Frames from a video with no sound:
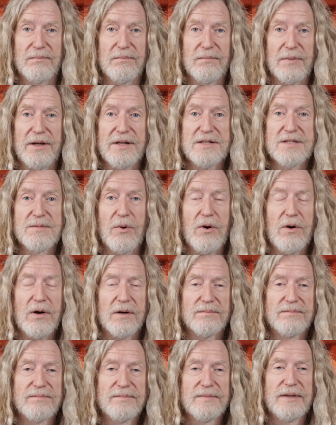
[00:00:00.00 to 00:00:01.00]
play it some
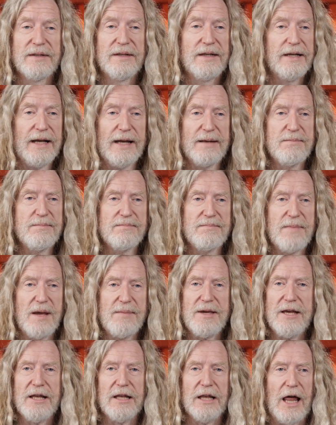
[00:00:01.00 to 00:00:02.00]
more. And
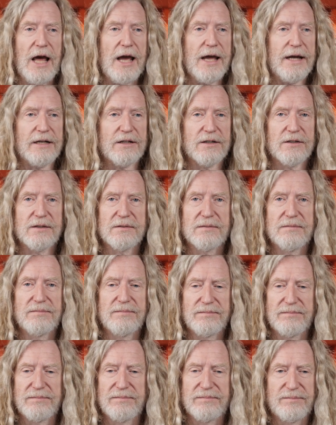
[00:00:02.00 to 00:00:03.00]
maybe hit like or
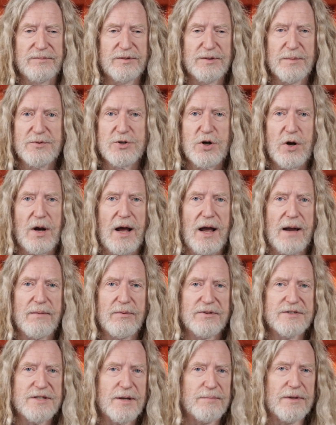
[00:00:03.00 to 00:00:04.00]
subscribe
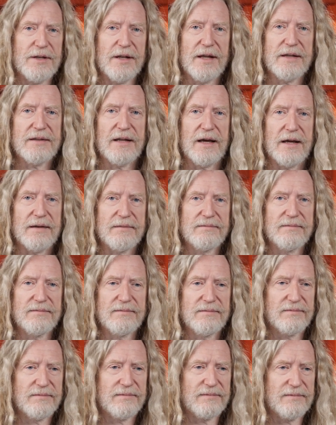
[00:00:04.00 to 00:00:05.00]
or something like that.
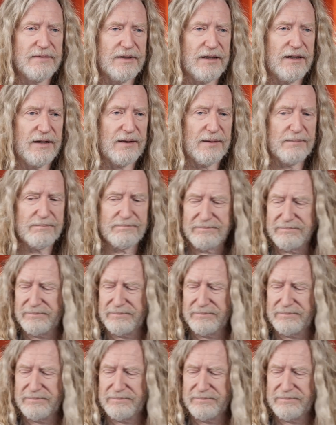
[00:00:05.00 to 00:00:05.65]
Yeah,